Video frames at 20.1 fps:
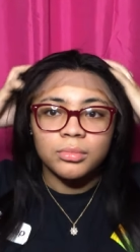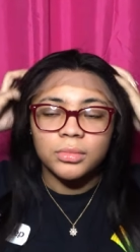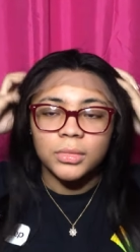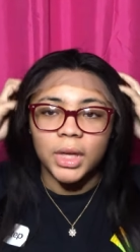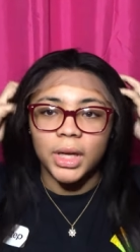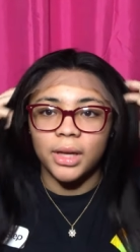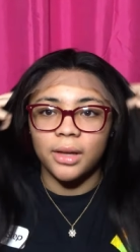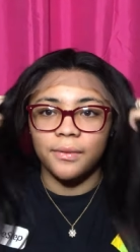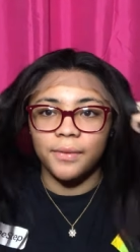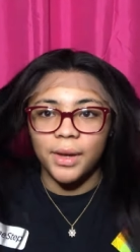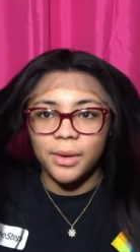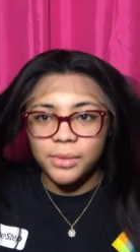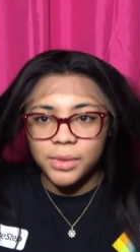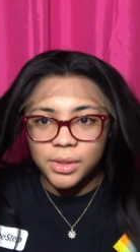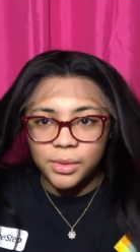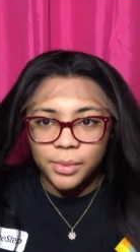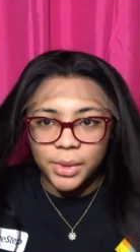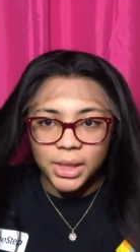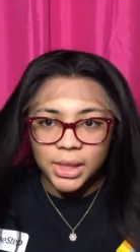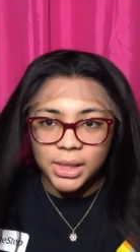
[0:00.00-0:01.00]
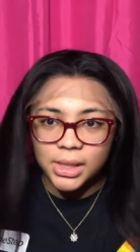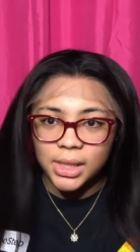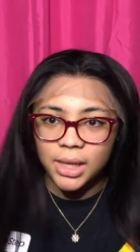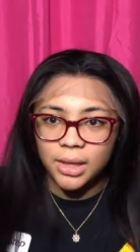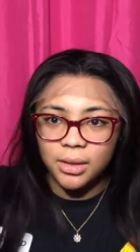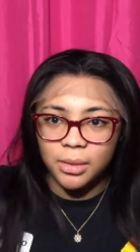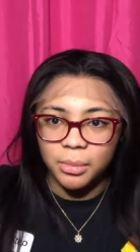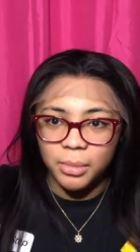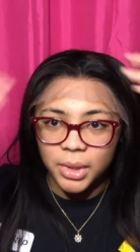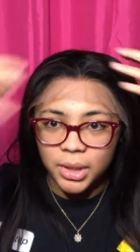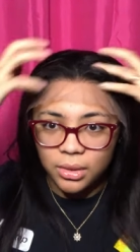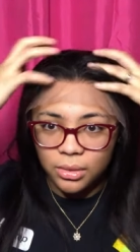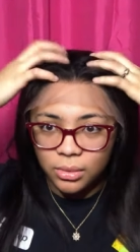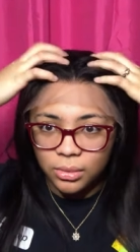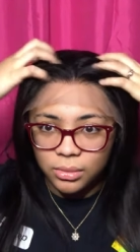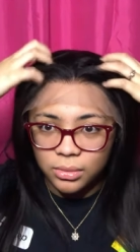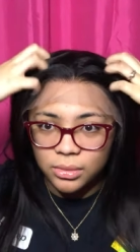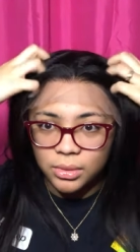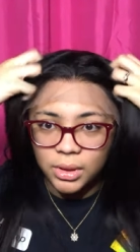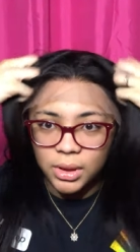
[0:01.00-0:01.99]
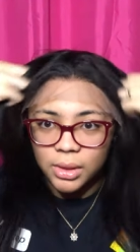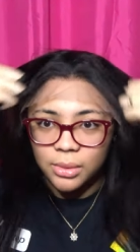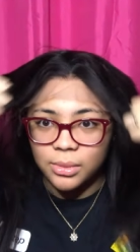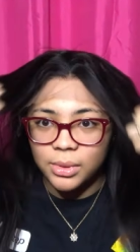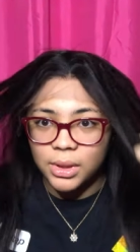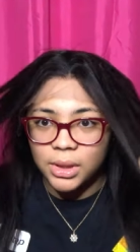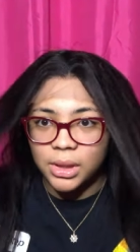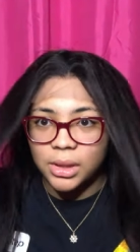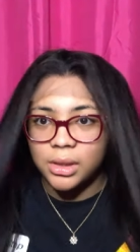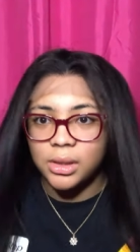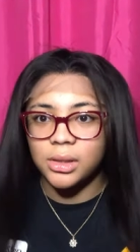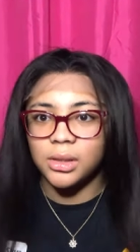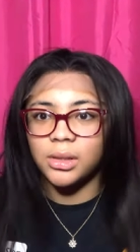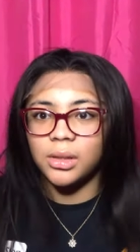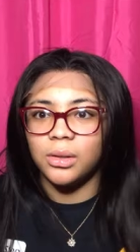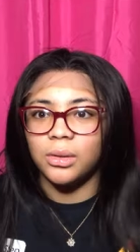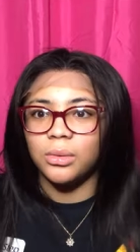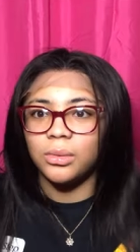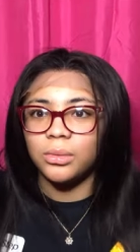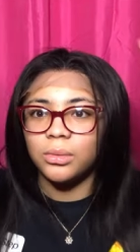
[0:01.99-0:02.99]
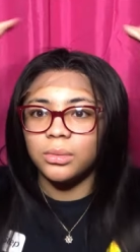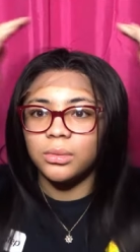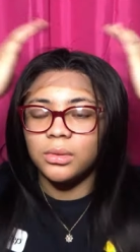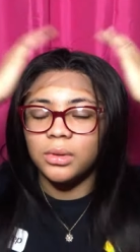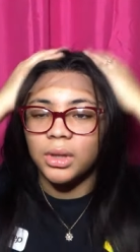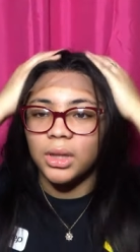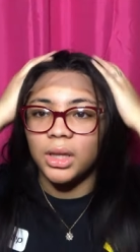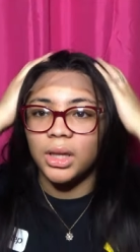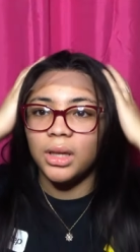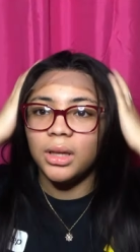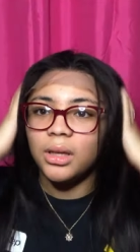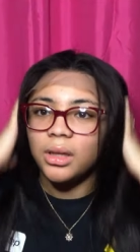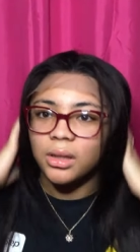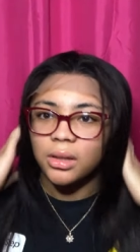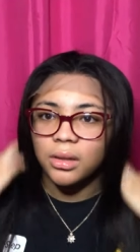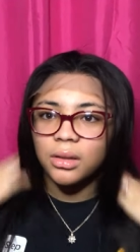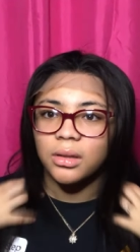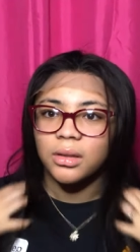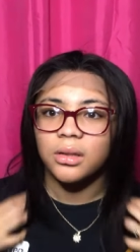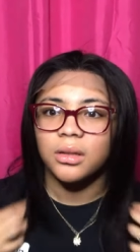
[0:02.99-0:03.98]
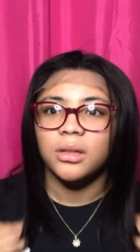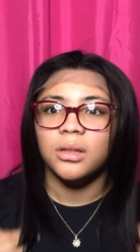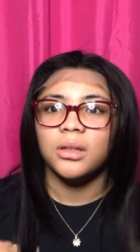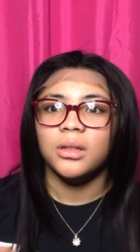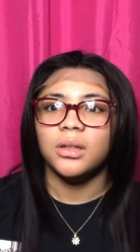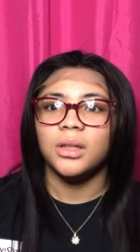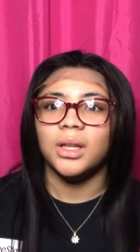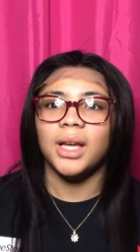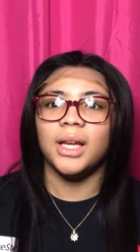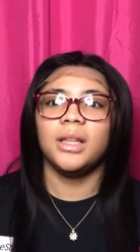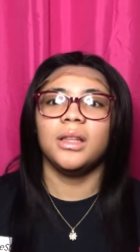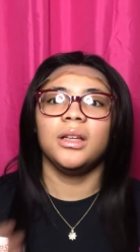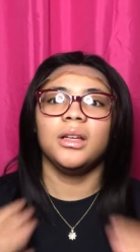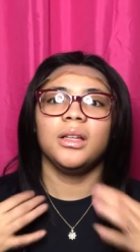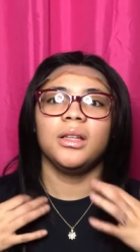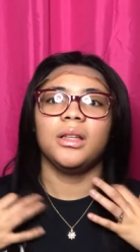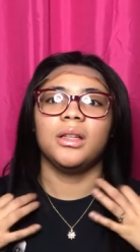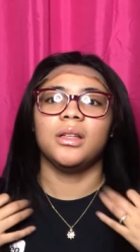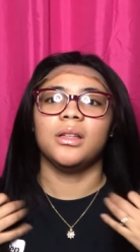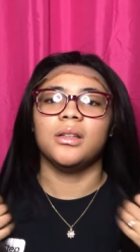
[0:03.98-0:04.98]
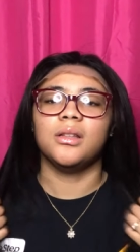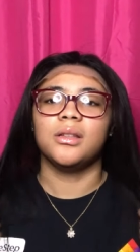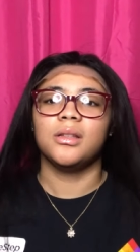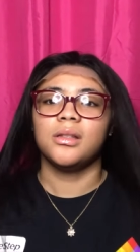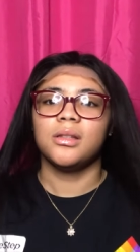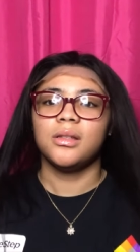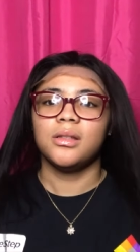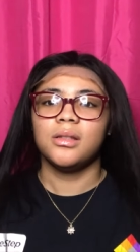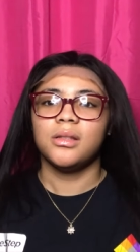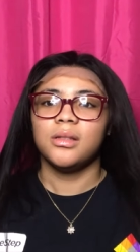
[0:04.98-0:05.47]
like if I was to wear this down the middle, it would look so thin. Like look at this